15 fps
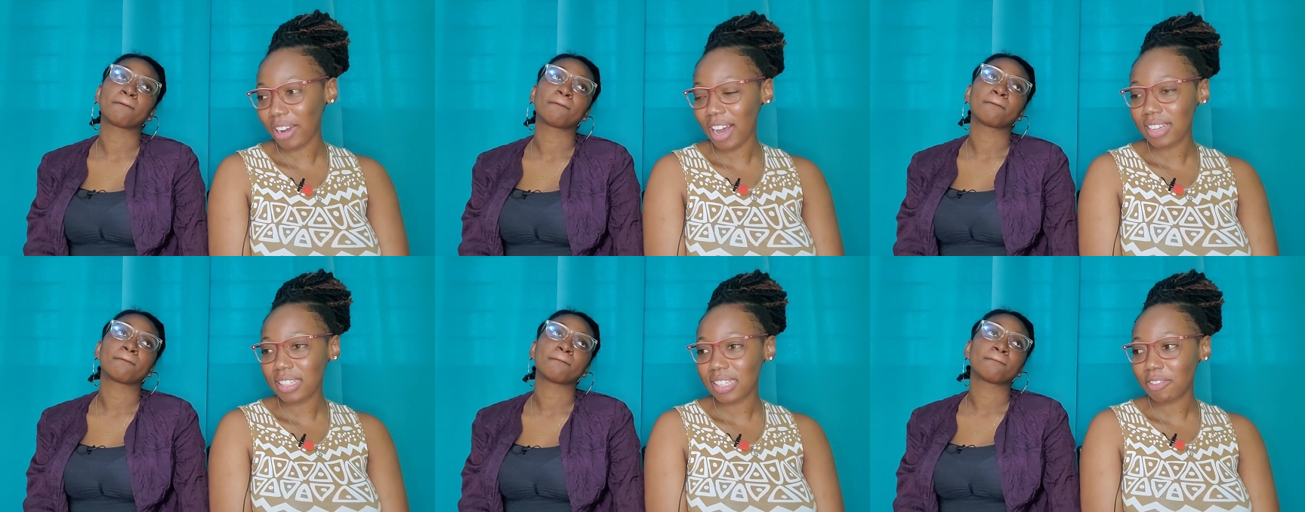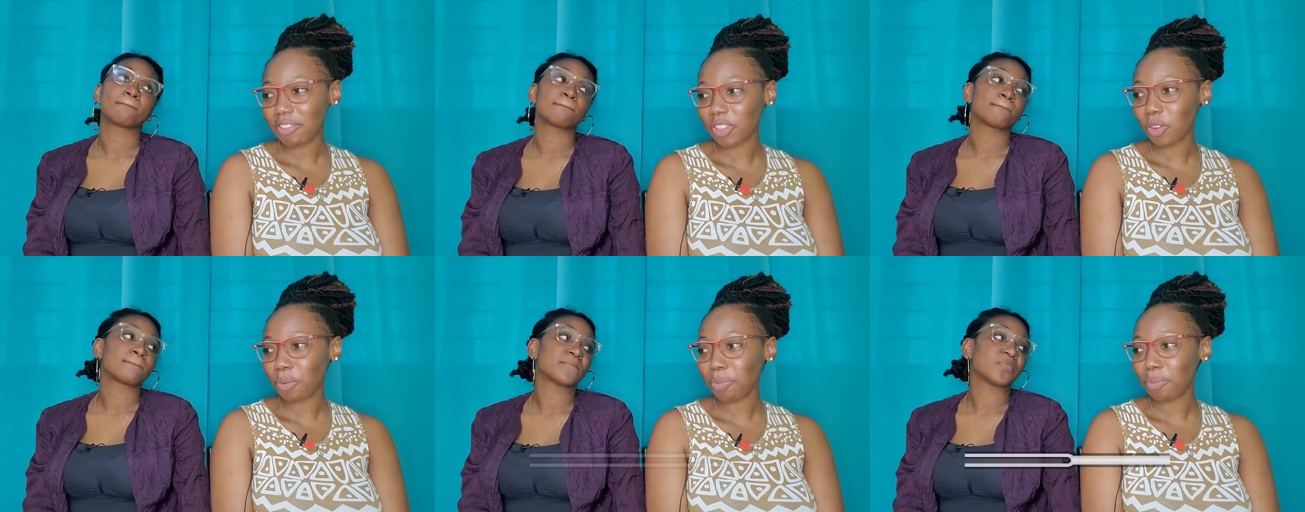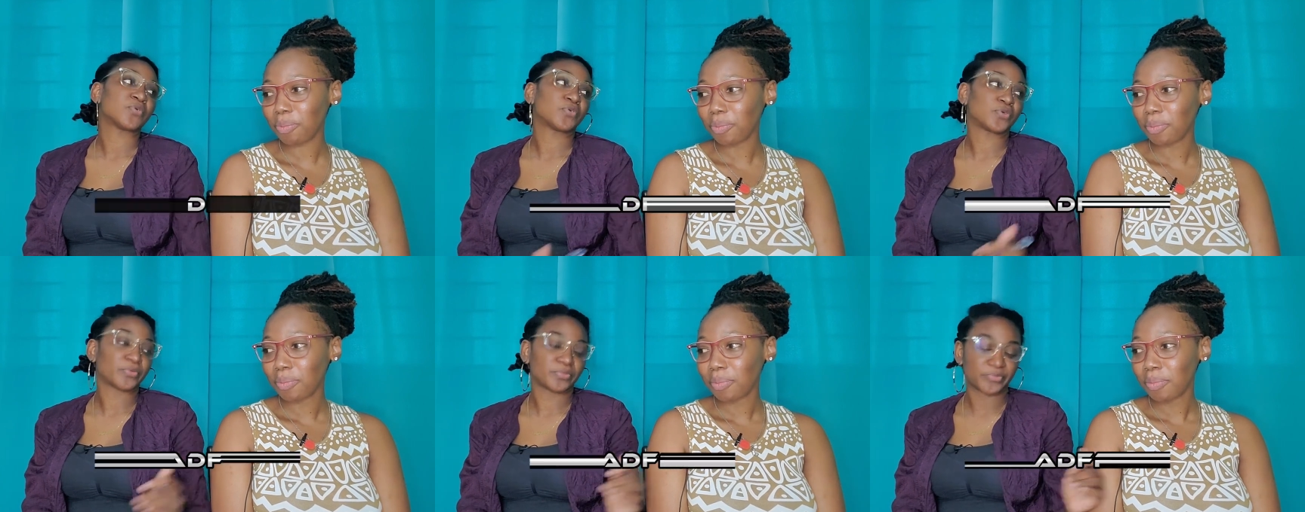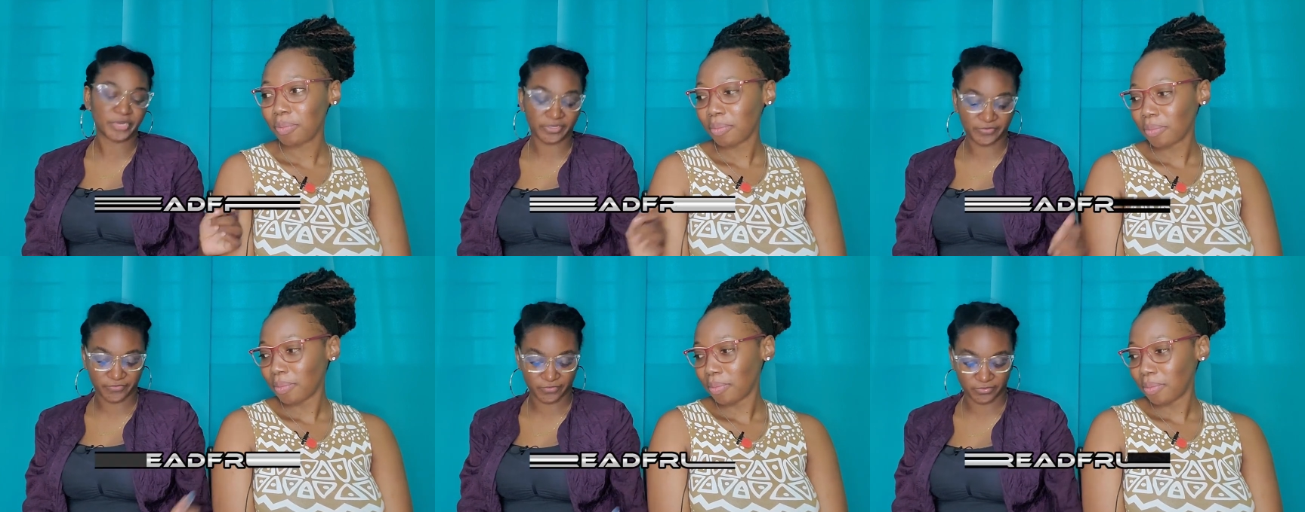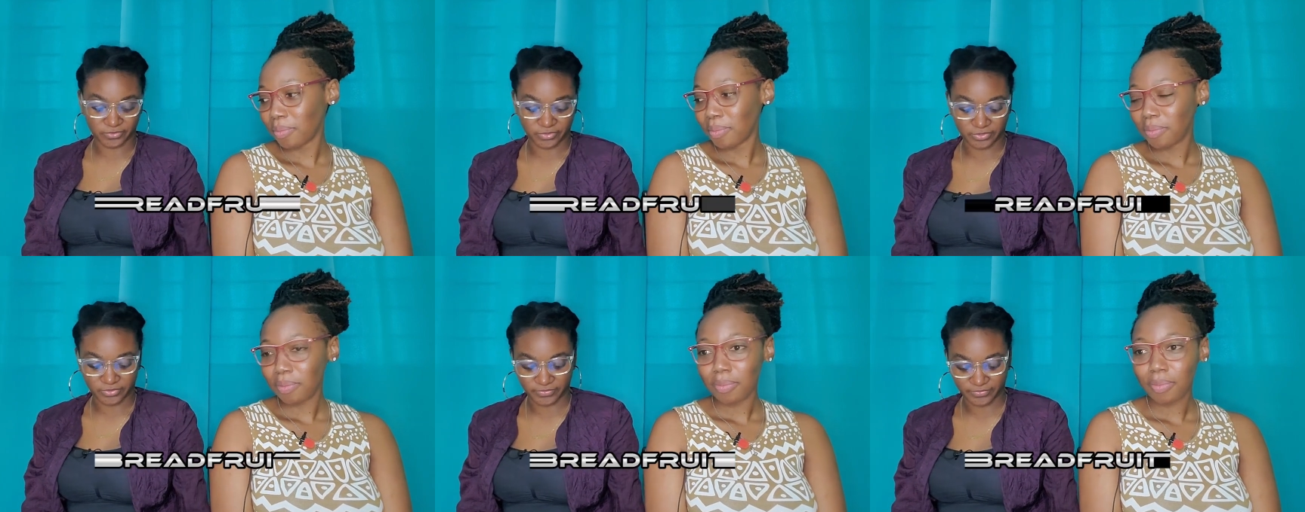Speaker 1: I save something? No,
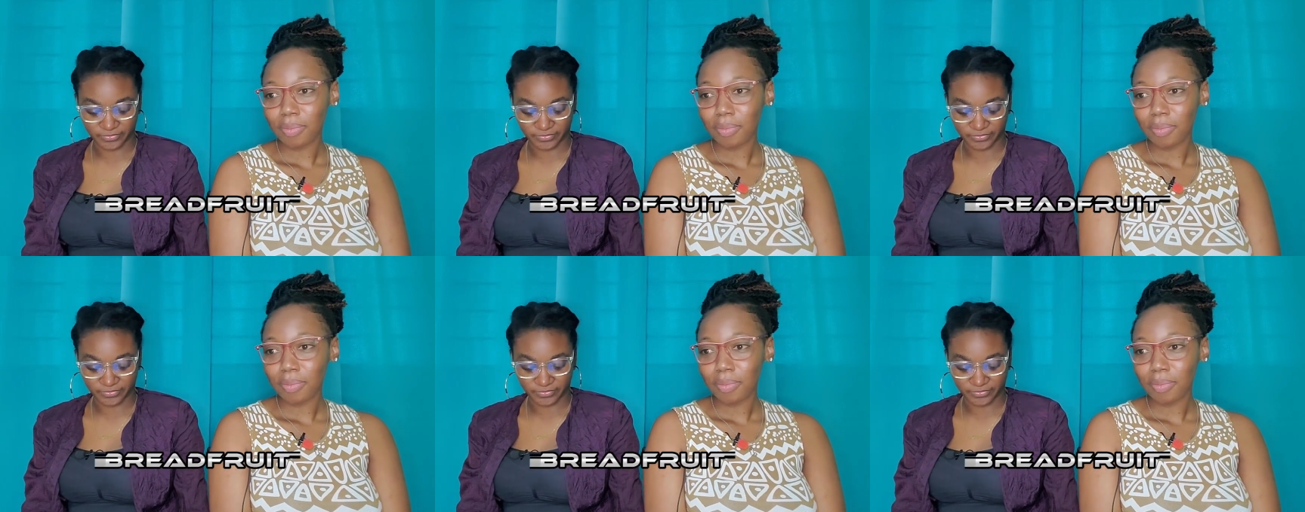breadfruit.